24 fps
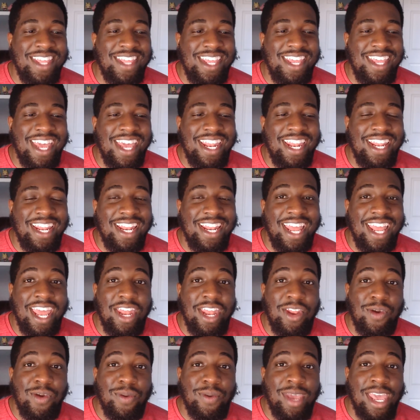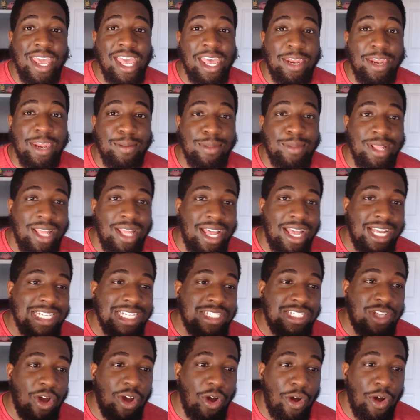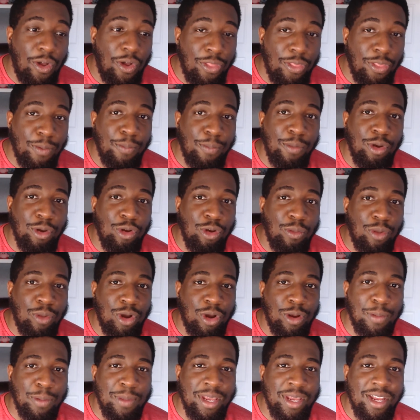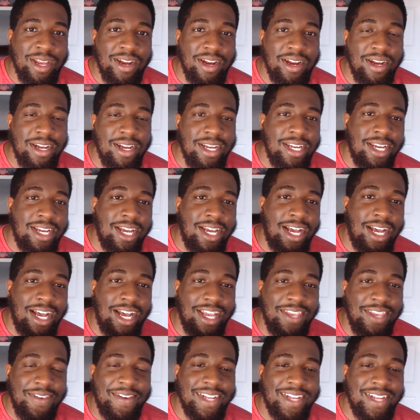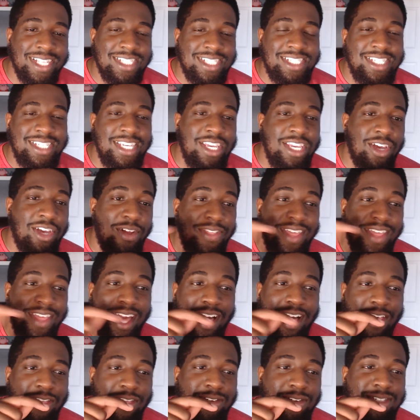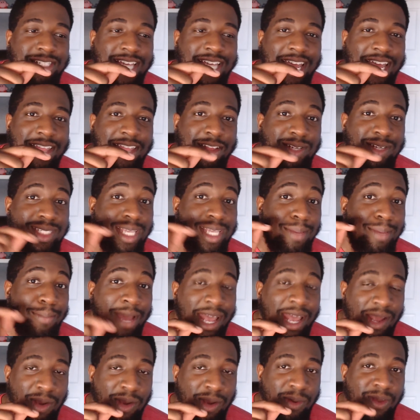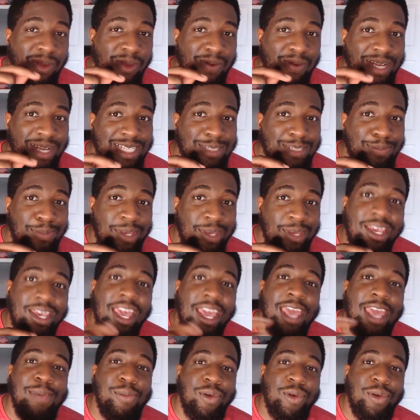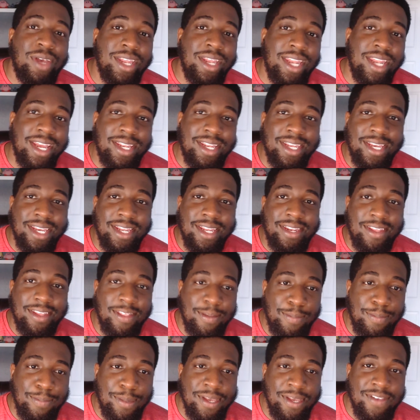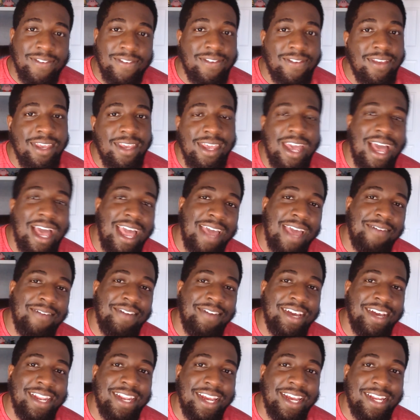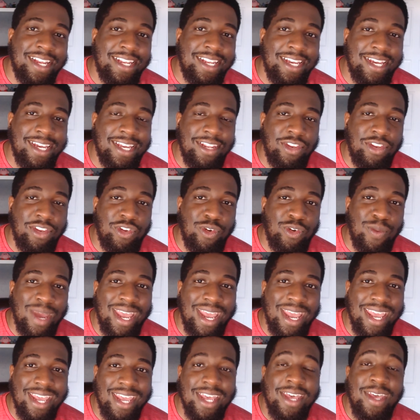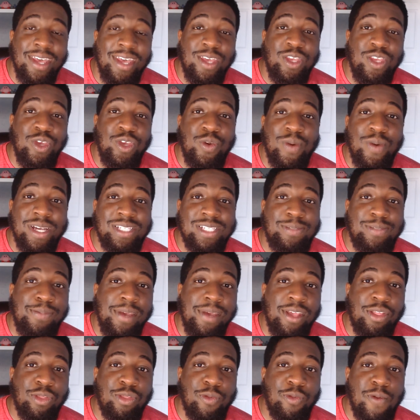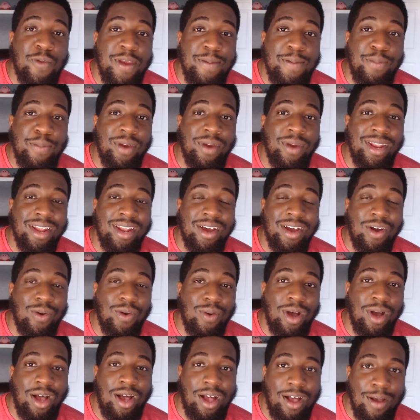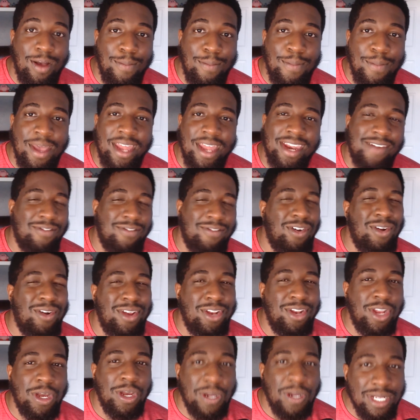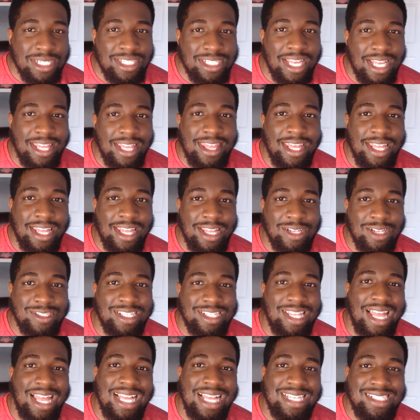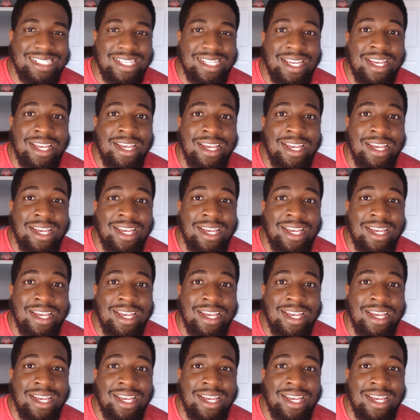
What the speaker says: the Yeti Nano cannibalized on the boom arm here. You can see on the other side there's a micro USB cable connecting it to the PC. I have it connecting into a USB 3.0 hub, and I've already noticed I think there's less